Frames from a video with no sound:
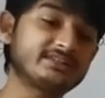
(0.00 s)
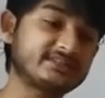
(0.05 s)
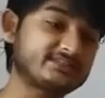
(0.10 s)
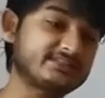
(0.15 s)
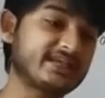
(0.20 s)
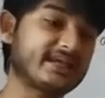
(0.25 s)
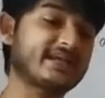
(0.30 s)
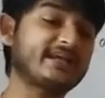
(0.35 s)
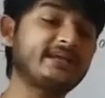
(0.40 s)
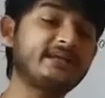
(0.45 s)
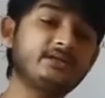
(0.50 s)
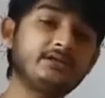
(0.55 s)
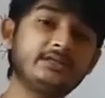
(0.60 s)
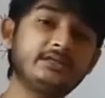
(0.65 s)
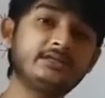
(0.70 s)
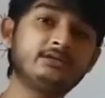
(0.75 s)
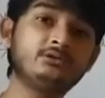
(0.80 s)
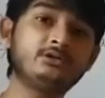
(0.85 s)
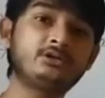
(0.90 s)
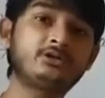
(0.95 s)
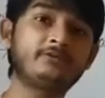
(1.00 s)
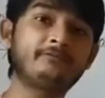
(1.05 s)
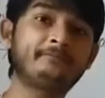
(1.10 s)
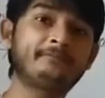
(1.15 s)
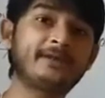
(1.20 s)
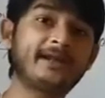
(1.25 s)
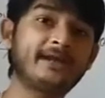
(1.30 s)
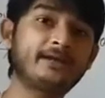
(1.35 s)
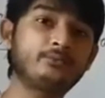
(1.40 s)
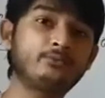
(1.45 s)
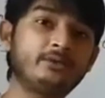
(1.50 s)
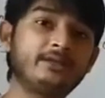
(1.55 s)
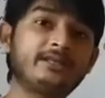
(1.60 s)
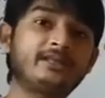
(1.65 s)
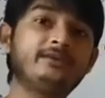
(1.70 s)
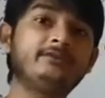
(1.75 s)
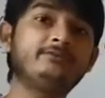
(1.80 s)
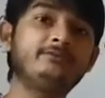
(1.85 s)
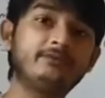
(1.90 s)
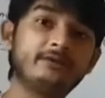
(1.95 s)
the second unit of bread will
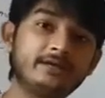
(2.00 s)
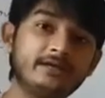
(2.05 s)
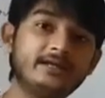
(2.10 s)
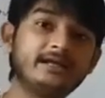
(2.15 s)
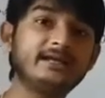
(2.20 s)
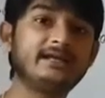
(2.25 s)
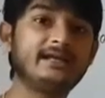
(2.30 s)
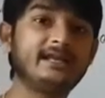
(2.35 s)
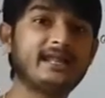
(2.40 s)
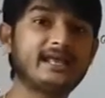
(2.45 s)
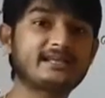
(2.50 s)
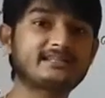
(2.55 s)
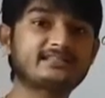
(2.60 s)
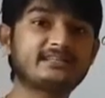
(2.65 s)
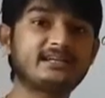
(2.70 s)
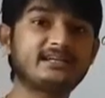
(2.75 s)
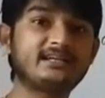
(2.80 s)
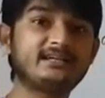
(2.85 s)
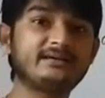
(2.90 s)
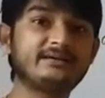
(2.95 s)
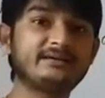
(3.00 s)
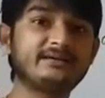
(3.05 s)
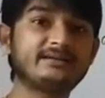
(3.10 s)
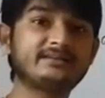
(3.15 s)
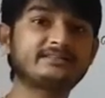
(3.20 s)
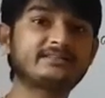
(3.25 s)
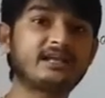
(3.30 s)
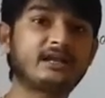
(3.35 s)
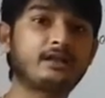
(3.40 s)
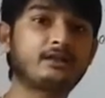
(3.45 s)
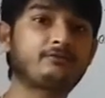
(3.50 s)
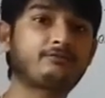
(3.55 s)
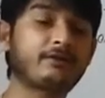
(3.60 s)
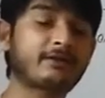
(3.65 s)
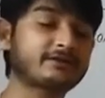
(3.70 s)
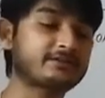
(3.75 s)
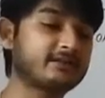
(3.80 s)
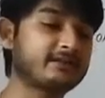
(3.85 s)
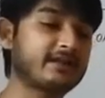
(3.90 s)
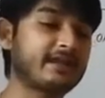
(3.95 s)
give lesser
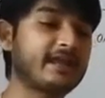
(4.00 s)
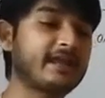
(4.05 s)
satisfaction,